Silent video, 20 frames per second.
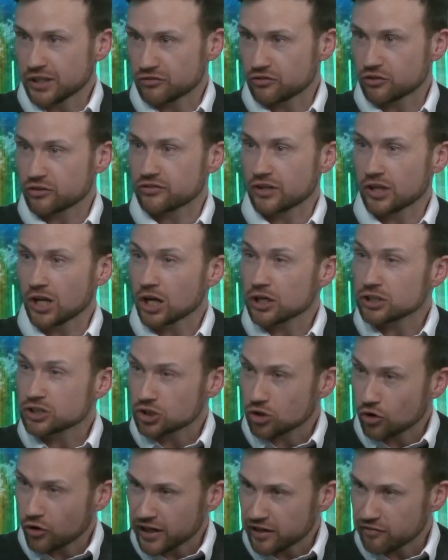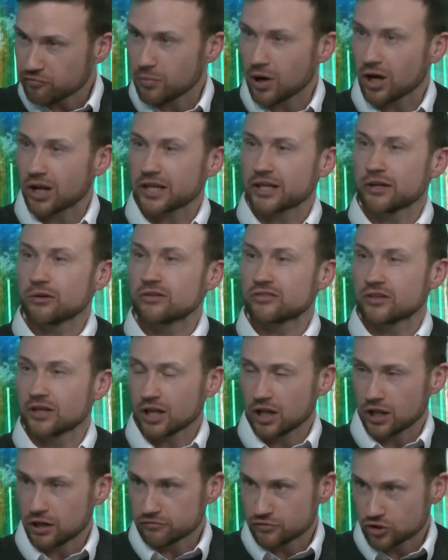So there's a lot of drawing of molecules and a
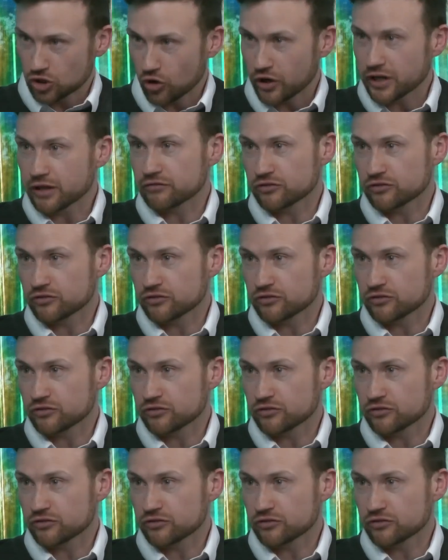lot of drawing